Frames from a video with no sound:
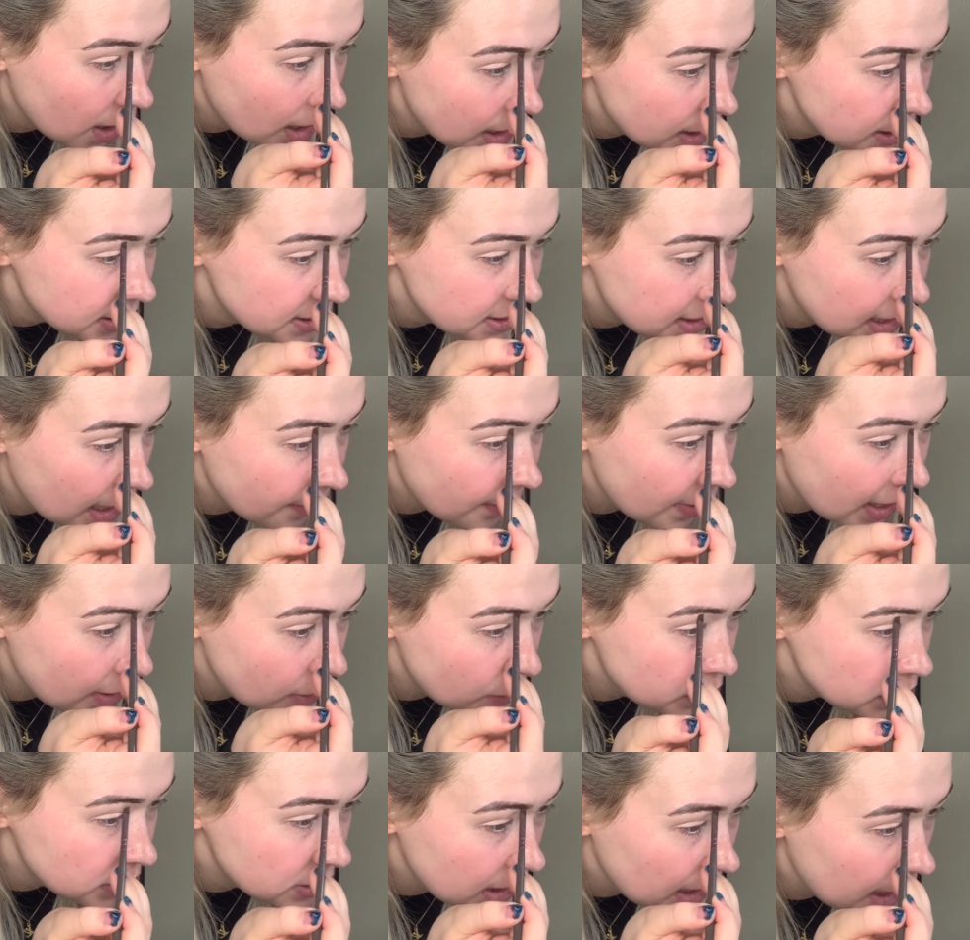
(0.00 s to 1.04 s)
Start by
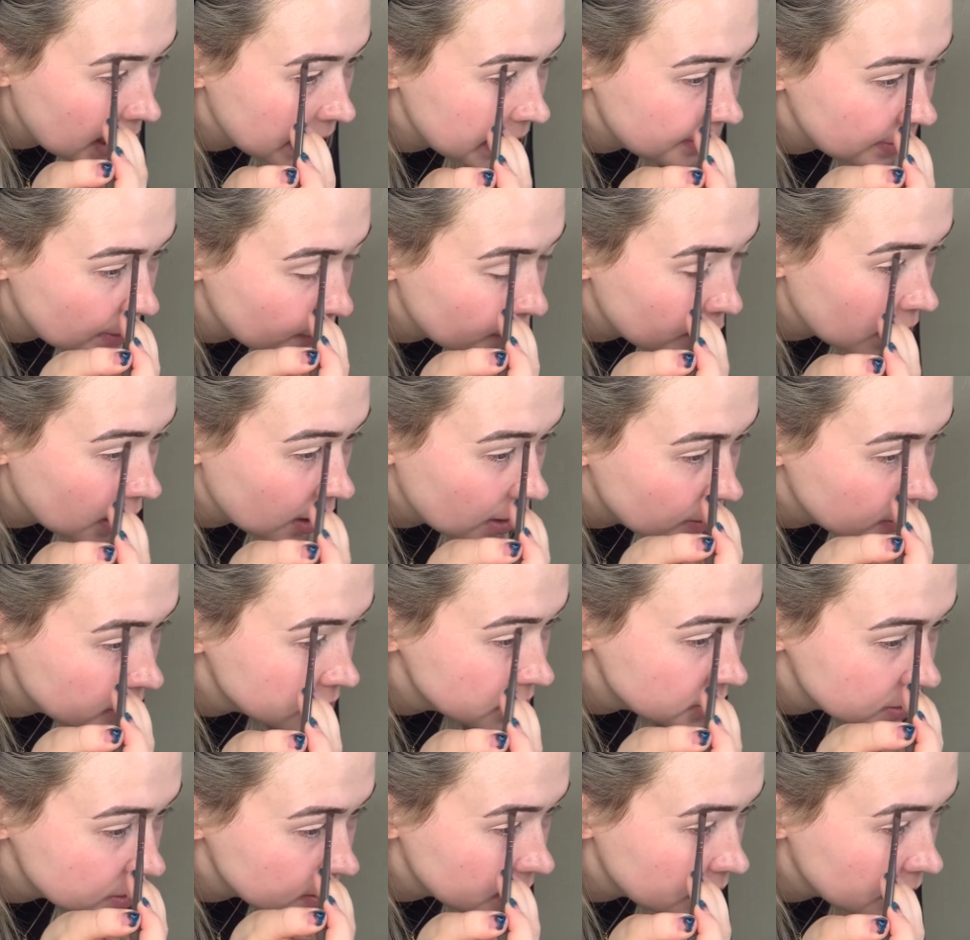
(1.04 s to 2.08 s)
underlining my brows
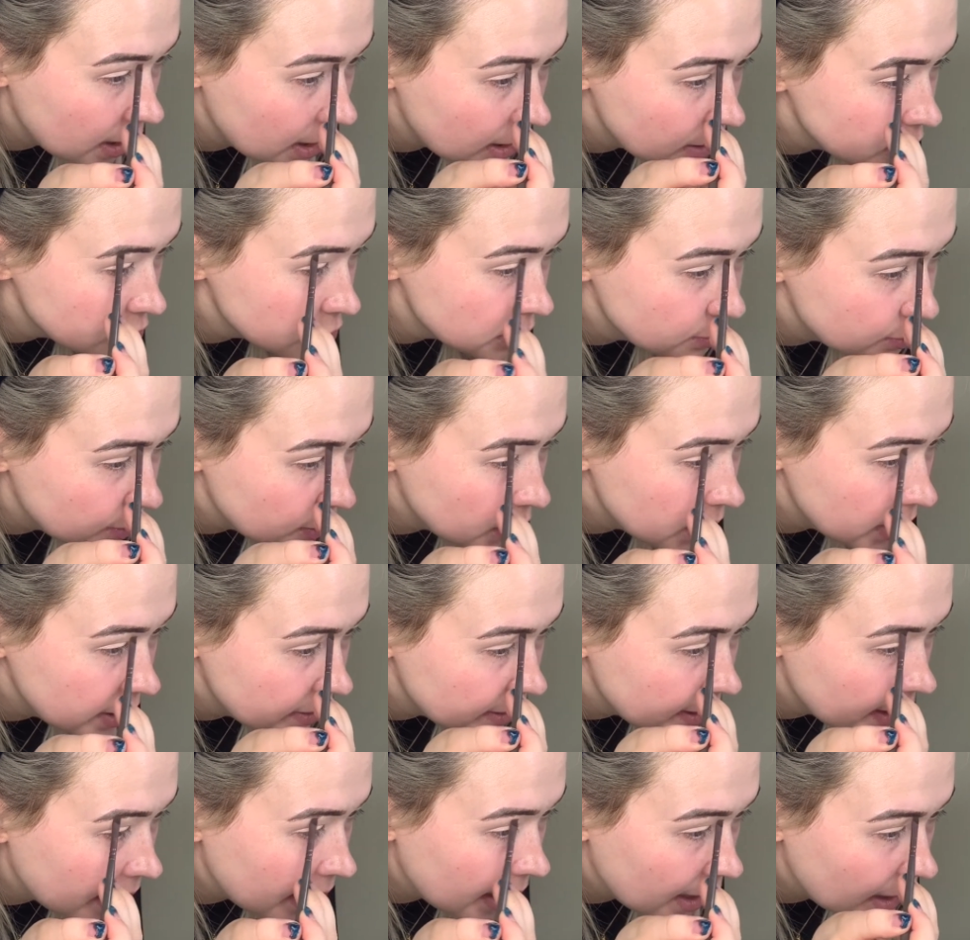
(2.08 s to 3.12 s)
and just pulling
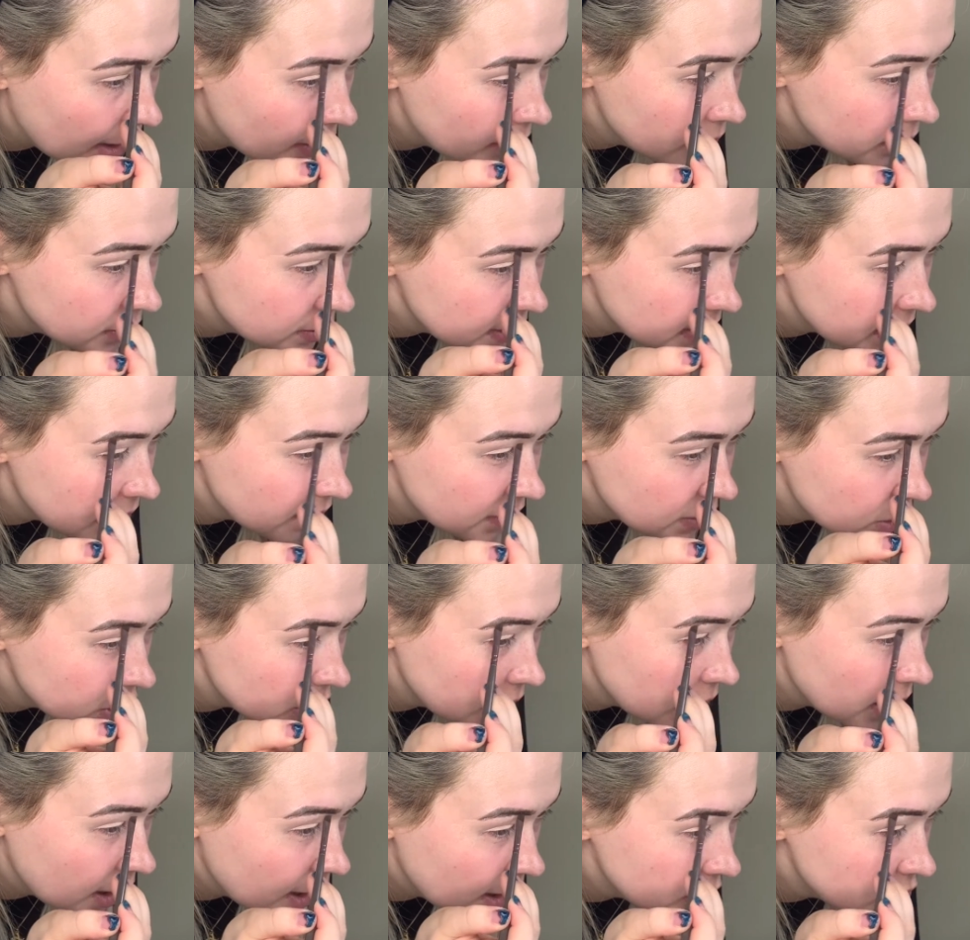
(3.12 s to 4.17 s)
that out to give a
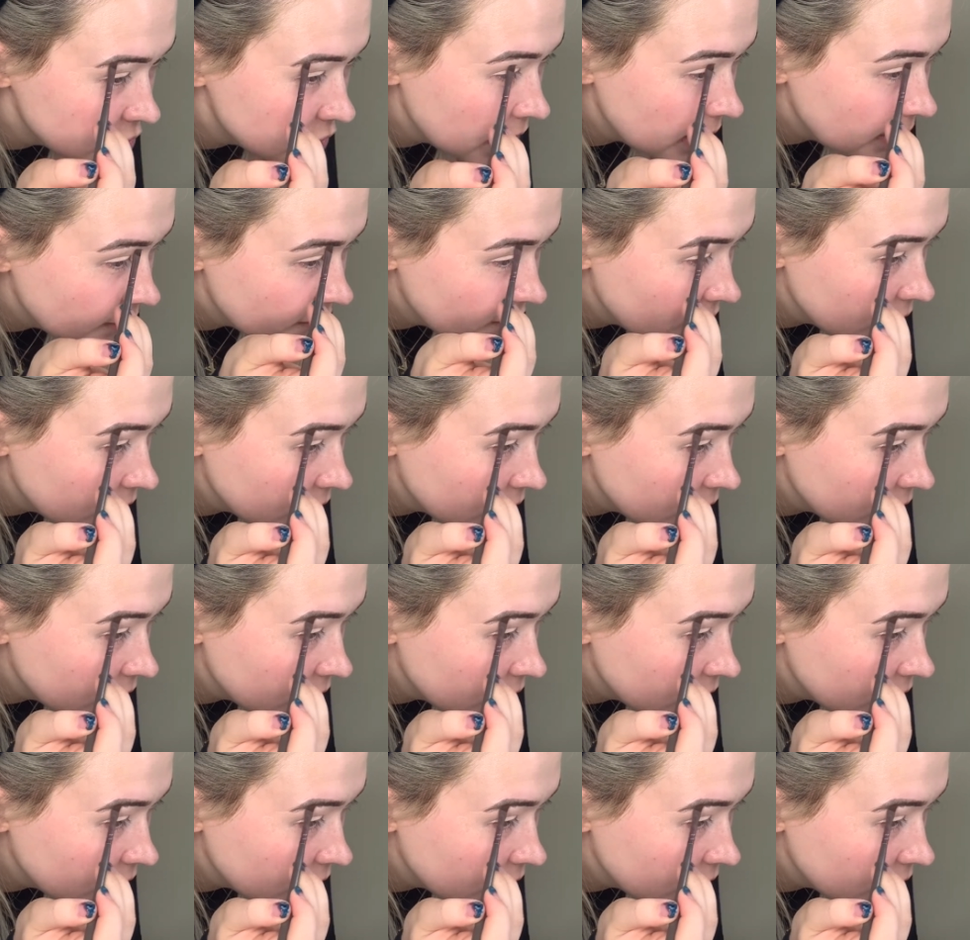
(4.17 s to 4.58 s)
shape for